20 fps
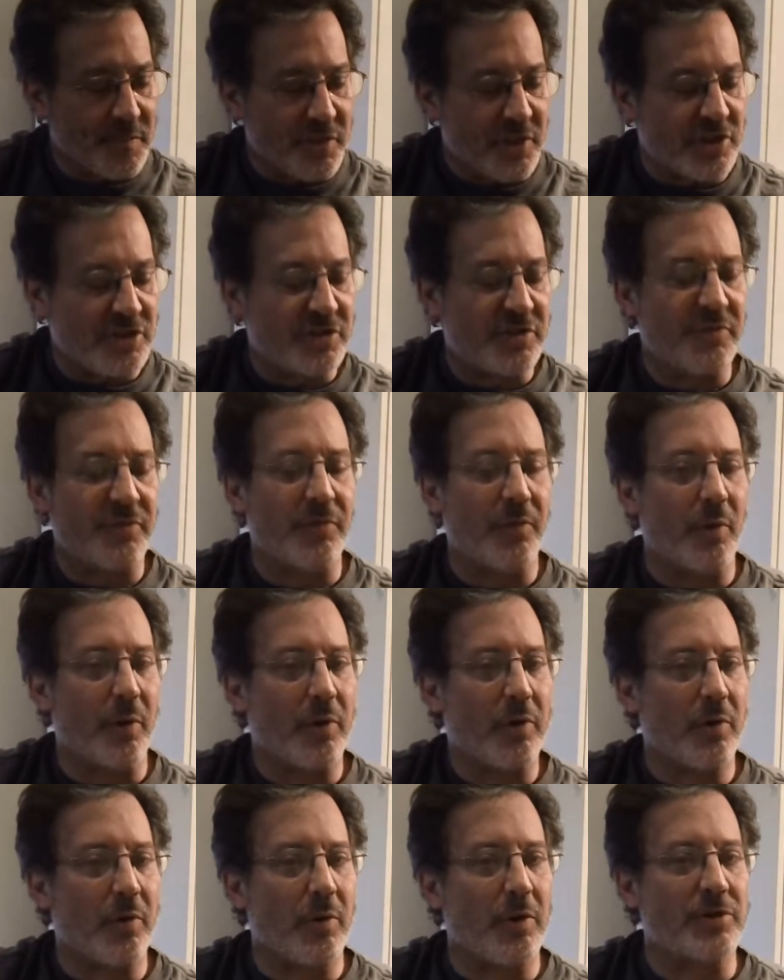These
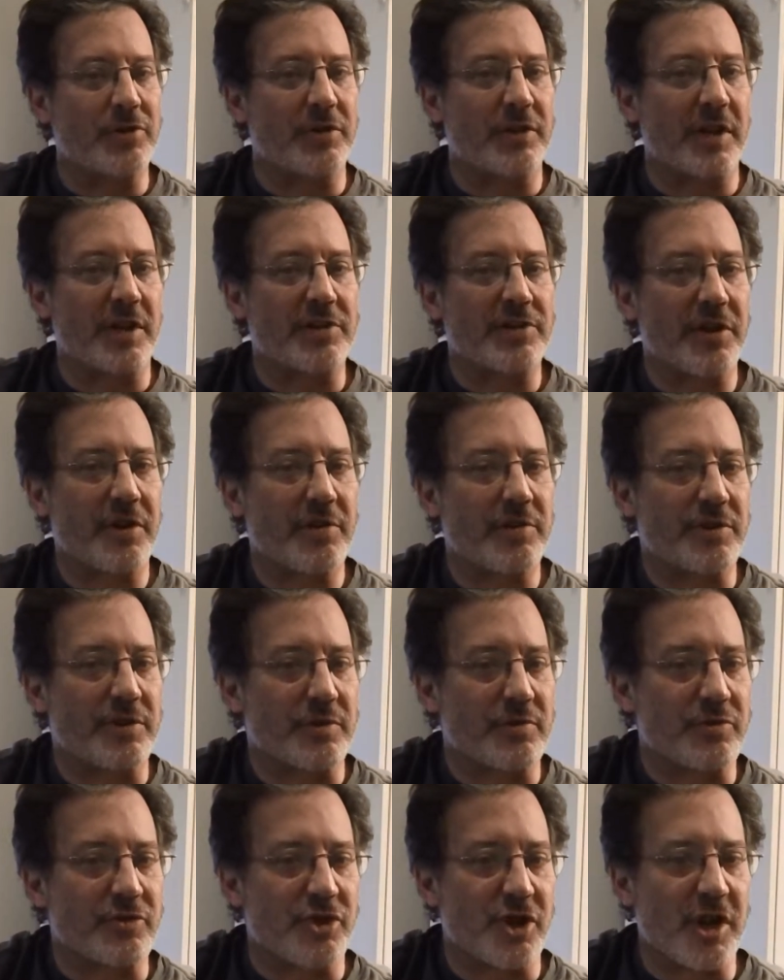4 chords that I showed
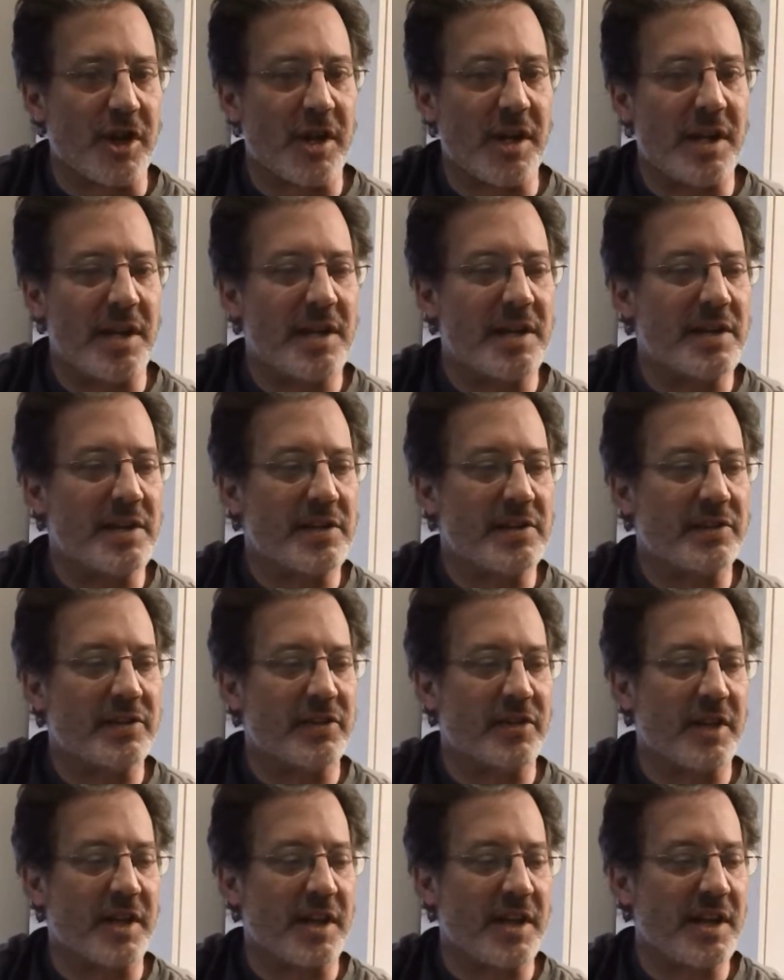you, G,
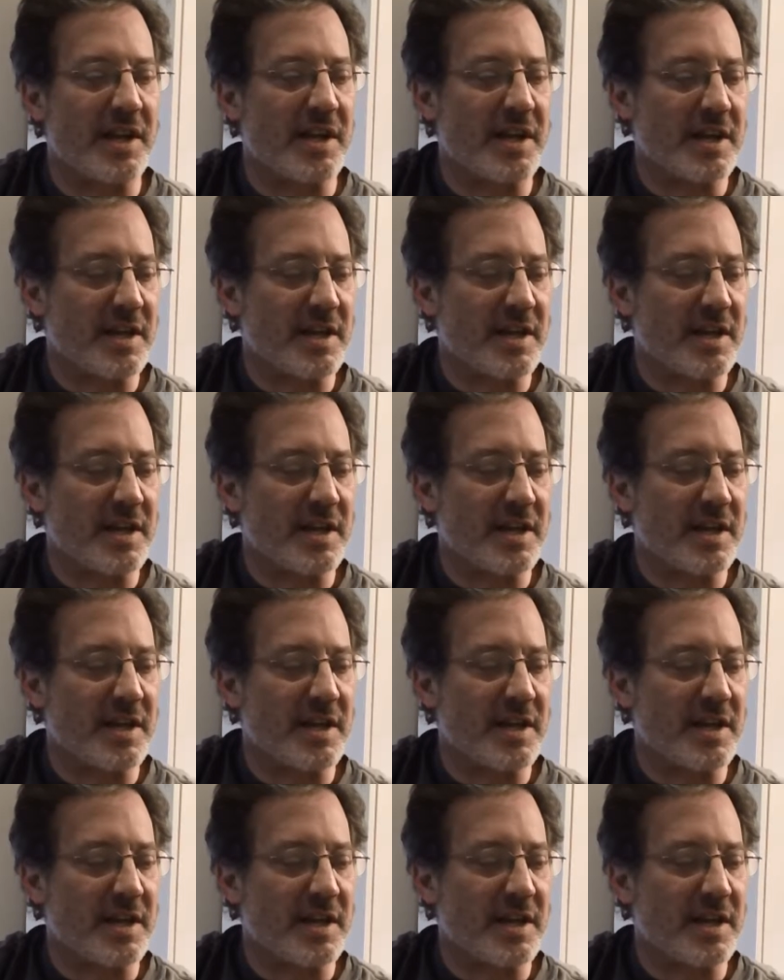C,